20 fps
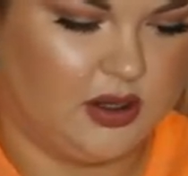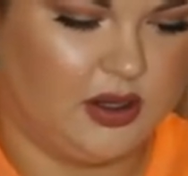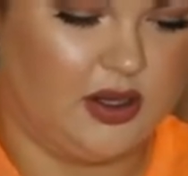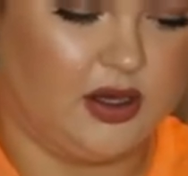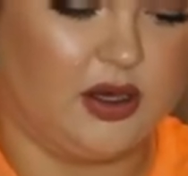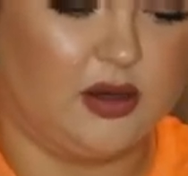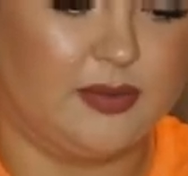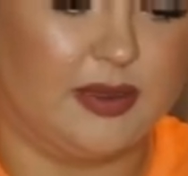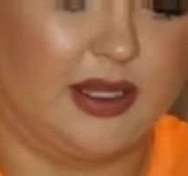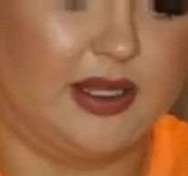
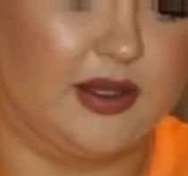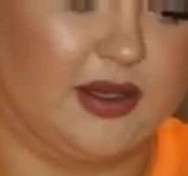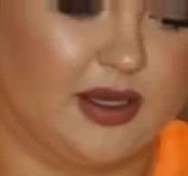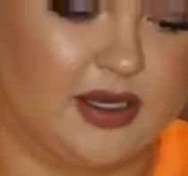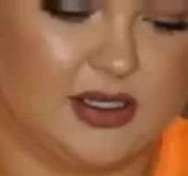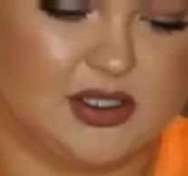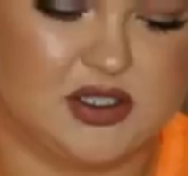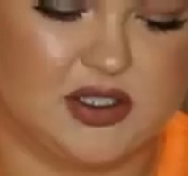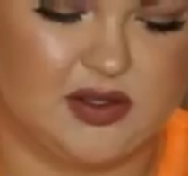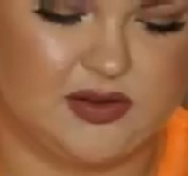Oh my
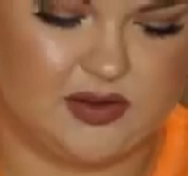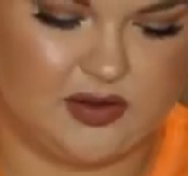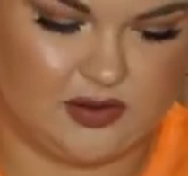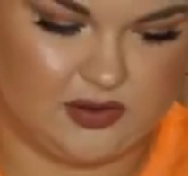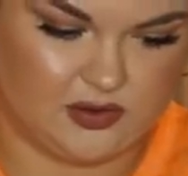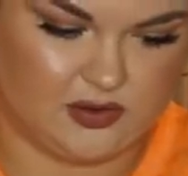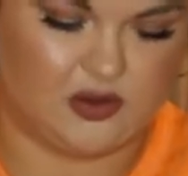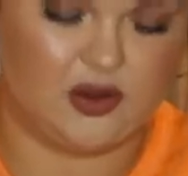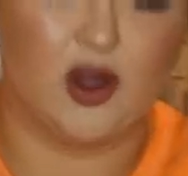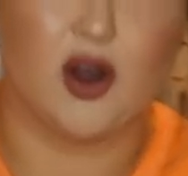gosh, this is
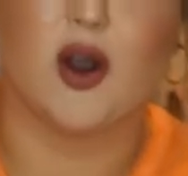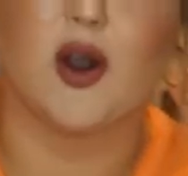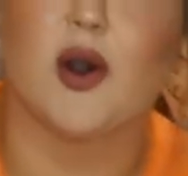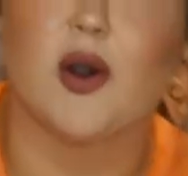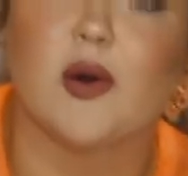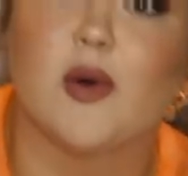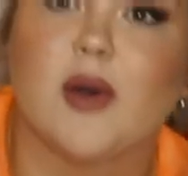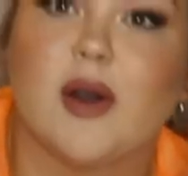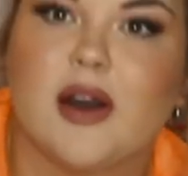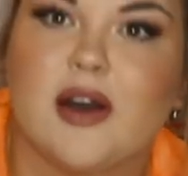
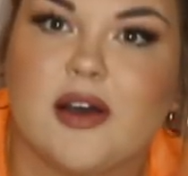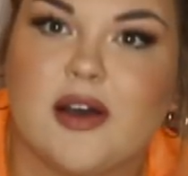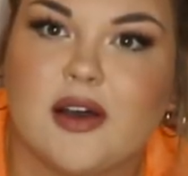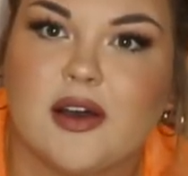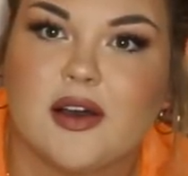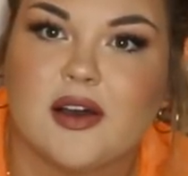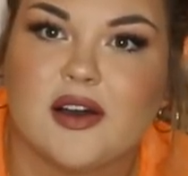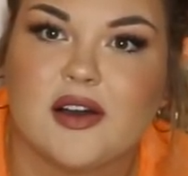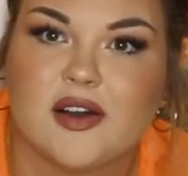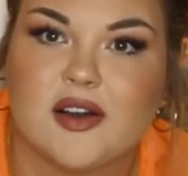so
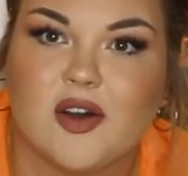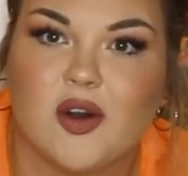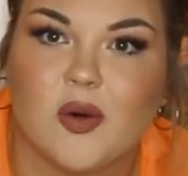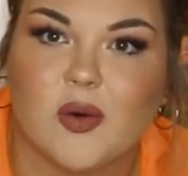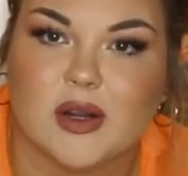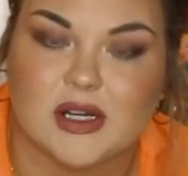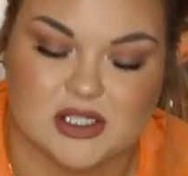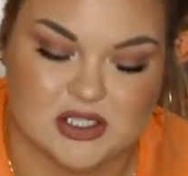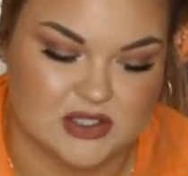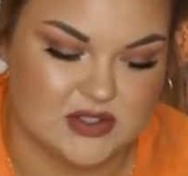
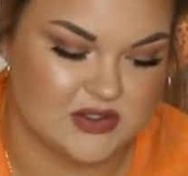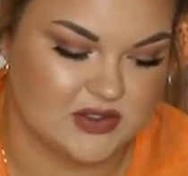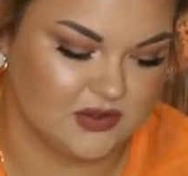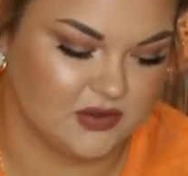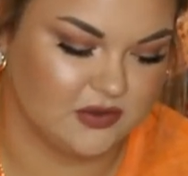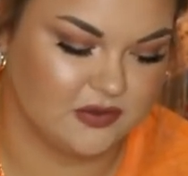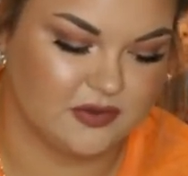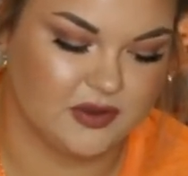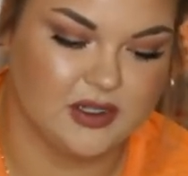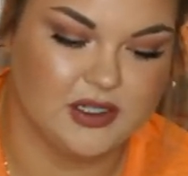gorgeous
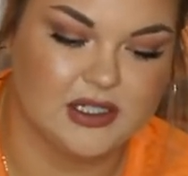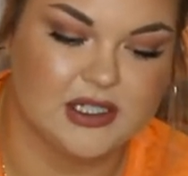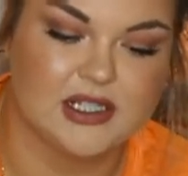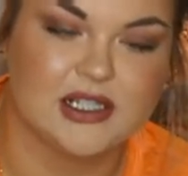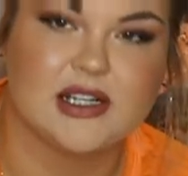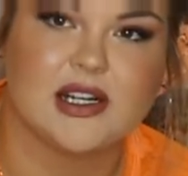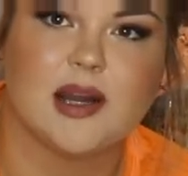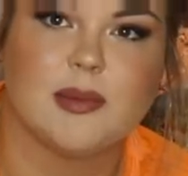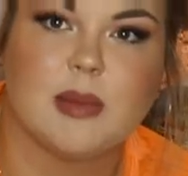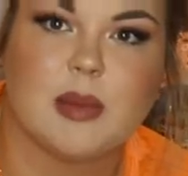so
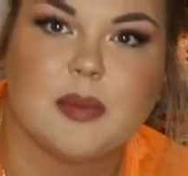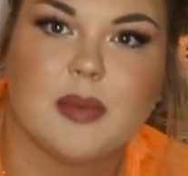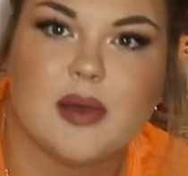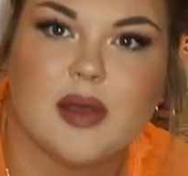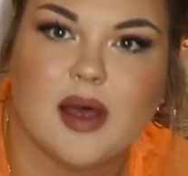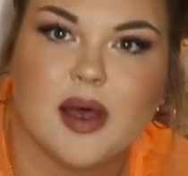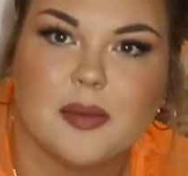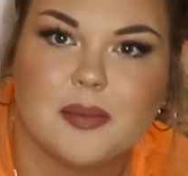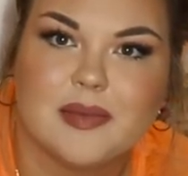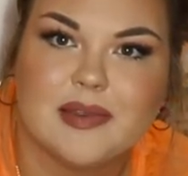far. I'm
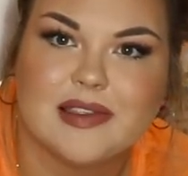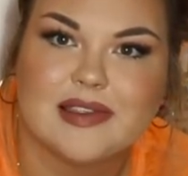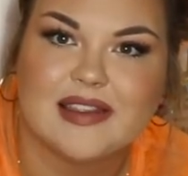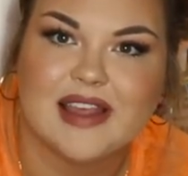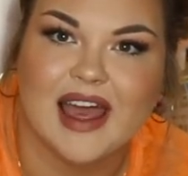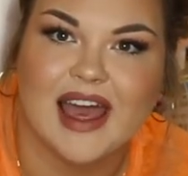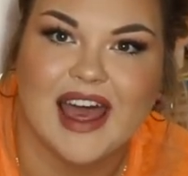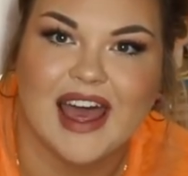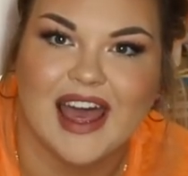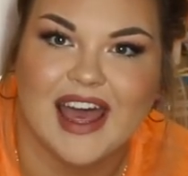
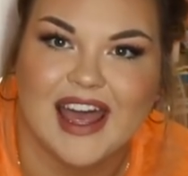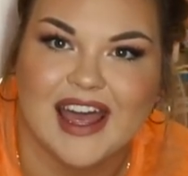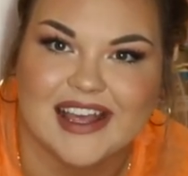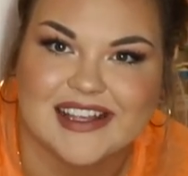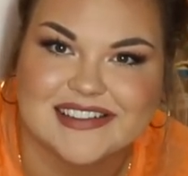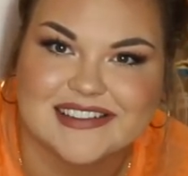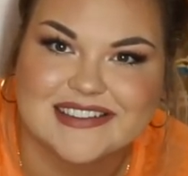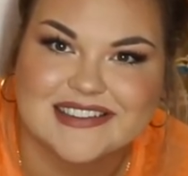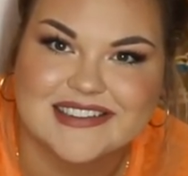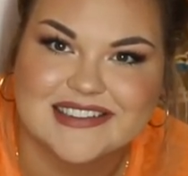
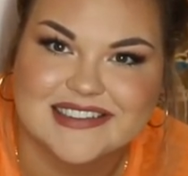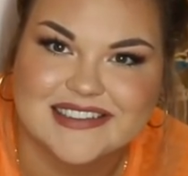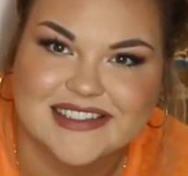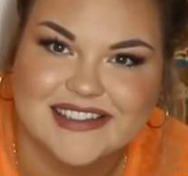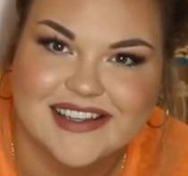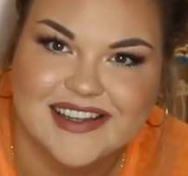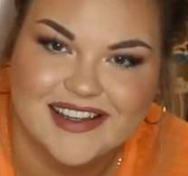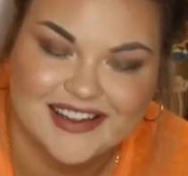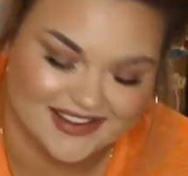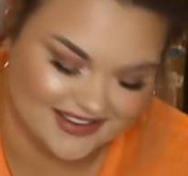obsessed.
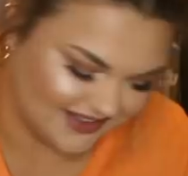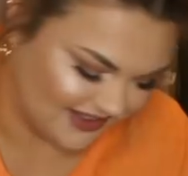Oh